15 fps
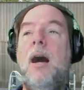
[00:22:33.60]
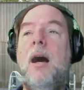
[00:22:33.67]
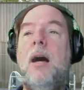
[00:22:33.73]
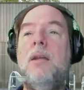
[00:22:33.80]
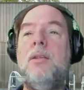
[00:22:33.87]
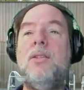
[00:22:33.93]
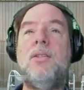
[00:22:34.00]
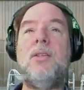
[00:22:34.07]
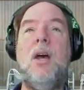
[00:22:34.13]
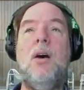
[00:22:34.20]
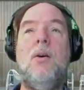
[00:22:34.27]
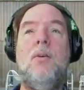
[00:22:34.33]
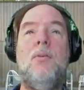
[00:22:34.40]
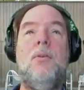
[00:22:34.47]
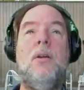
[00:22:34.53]

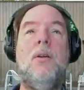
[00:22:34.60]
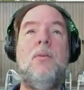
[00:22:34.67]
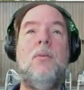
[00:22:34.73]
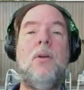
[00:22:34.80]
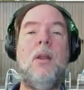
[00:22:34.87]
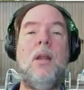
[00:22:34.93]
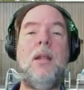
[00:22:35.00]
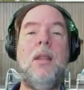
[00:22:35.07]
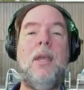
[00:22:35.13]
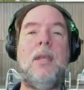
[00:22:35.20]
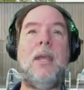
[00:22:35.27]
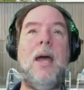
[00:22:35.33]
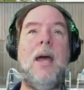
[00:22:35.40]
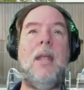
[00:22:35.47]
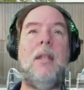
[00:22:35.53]
So we're going to
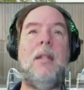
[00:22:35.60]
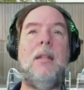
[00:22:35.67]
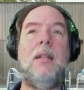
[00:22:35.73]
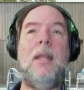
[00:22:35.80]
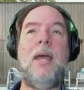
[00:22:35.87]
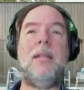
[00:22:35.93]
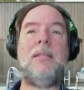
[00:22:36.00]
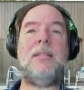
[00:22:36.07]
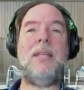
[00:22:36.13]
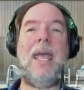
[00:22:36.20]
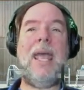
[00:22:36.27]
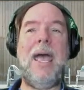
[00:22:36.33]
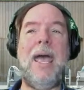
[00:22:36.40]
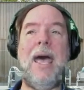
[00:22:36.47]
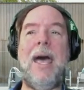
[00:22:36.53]
click on Let's
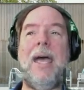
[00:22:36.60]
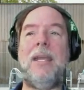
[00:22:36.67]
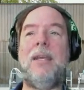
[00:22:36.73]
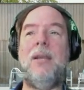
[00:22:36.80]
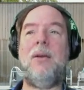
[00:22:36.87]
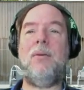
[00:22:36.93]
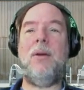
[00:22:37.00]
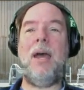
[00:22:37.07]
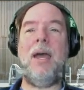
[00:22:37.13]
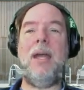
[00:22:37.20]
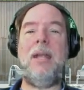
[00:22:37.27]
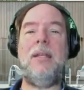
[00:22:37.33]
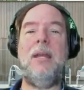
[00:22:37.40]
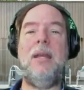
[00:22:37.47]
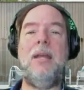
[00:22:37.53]
Hack, right?